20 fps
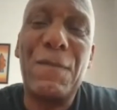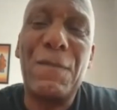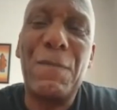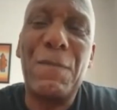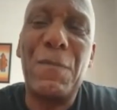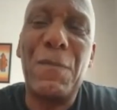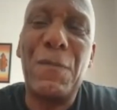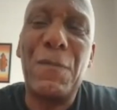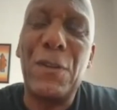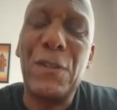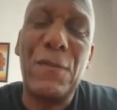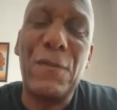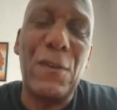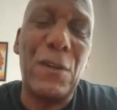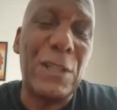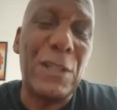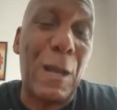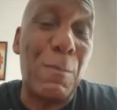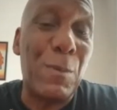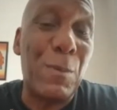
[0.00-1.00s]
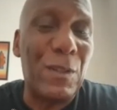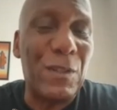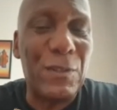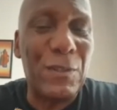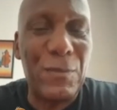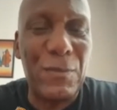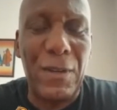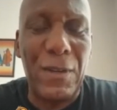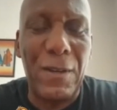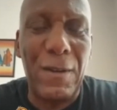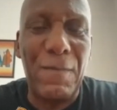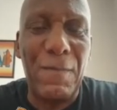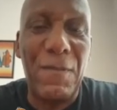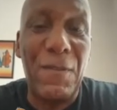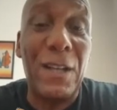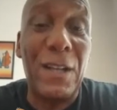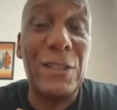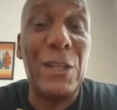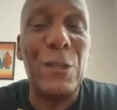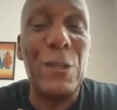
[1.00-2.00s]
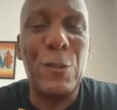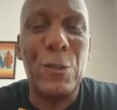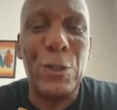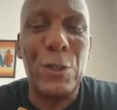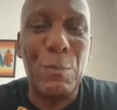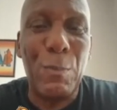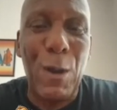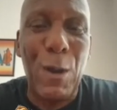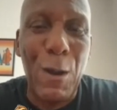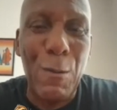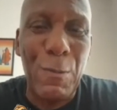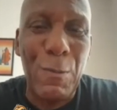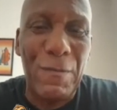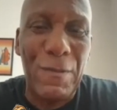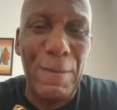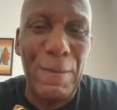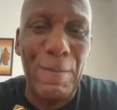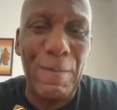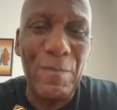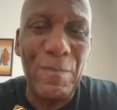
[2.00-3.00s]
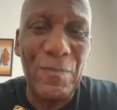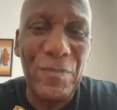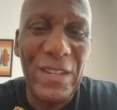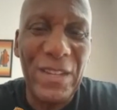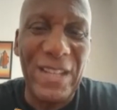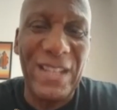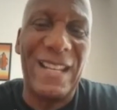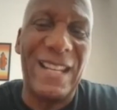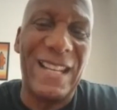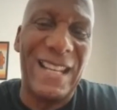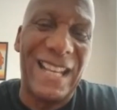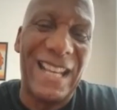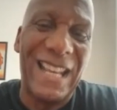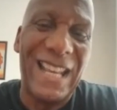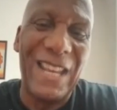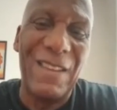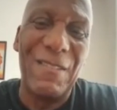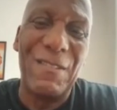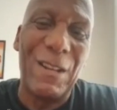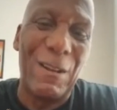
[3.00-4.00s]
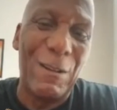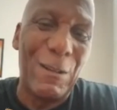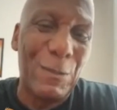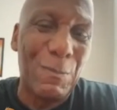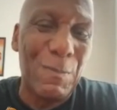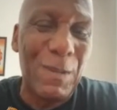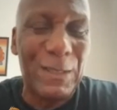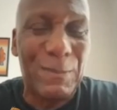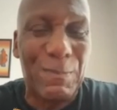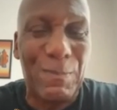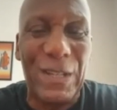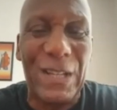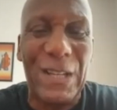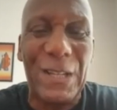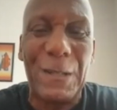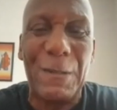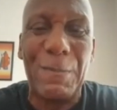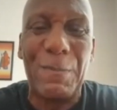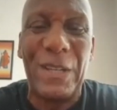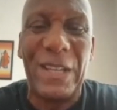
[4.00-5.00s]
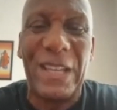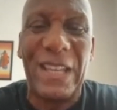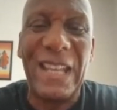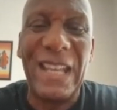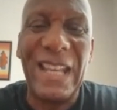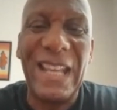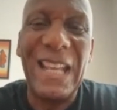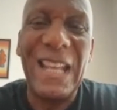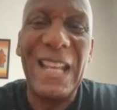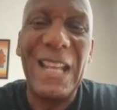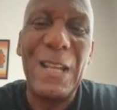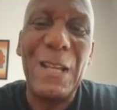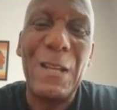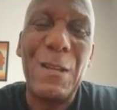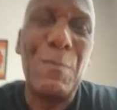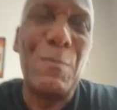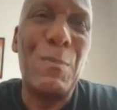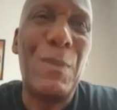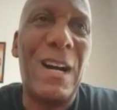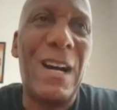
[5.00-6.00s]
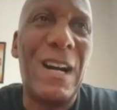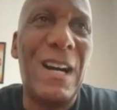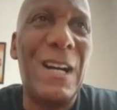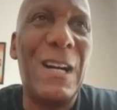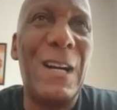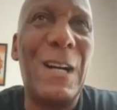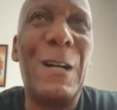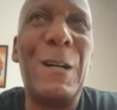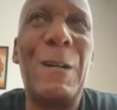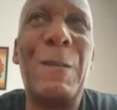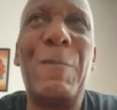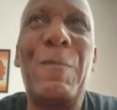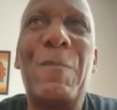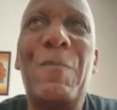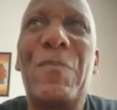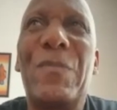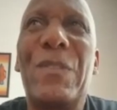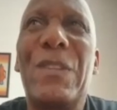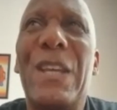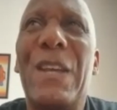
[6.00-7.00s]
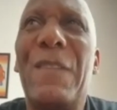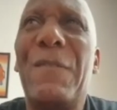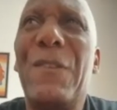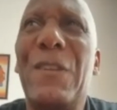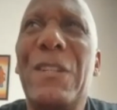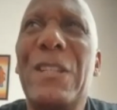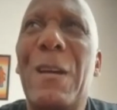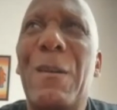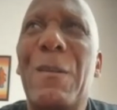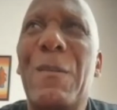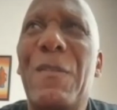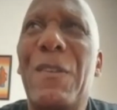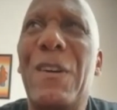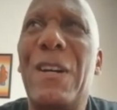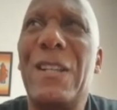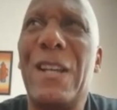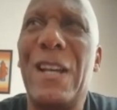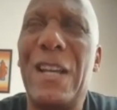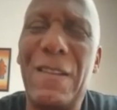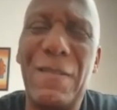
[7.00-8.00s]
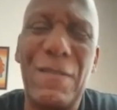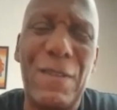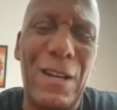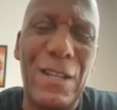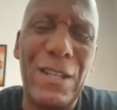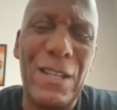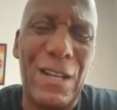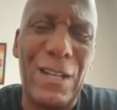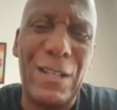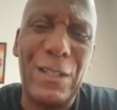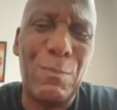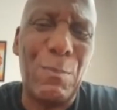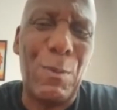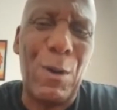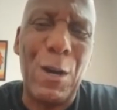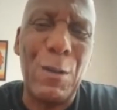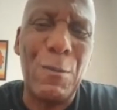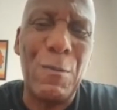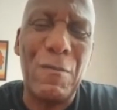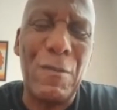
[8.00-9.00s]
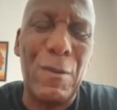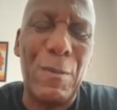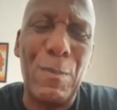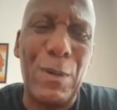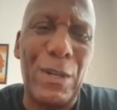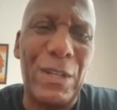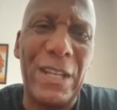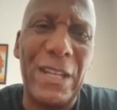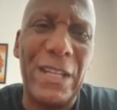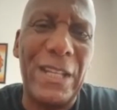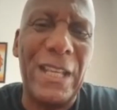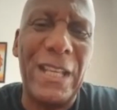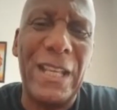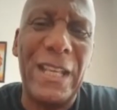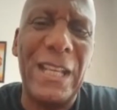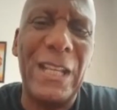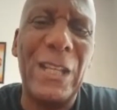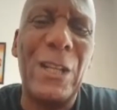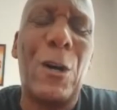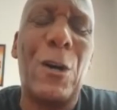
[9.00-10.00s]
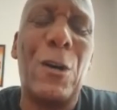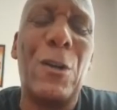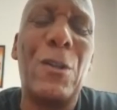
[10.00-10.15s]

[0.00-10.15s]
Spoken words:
For his first couple of fights, I used to spar with him, even though he was much bigger than me. But yeah, the first couple of fights, I sparred with him, but then he got